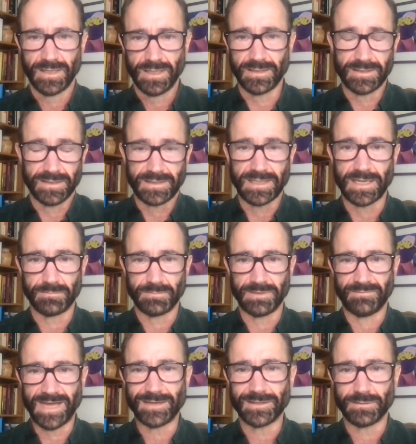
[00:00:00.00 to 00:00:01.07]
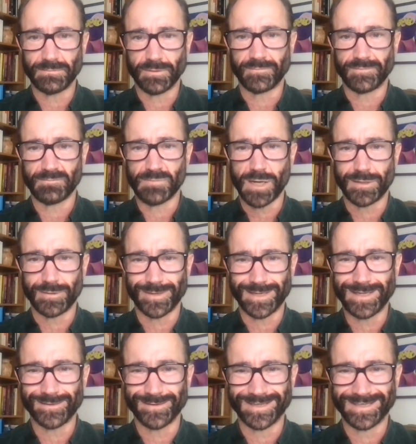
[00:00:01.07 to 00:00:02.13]
I think that'll be valuable for monitoring
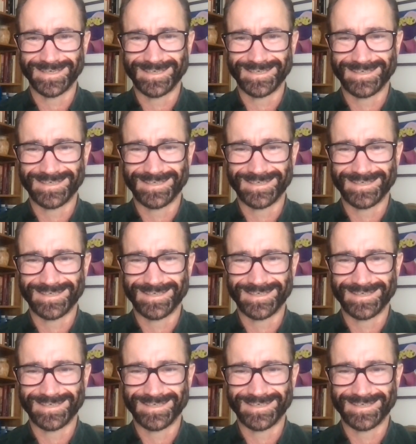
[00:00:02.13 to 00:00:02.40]
health.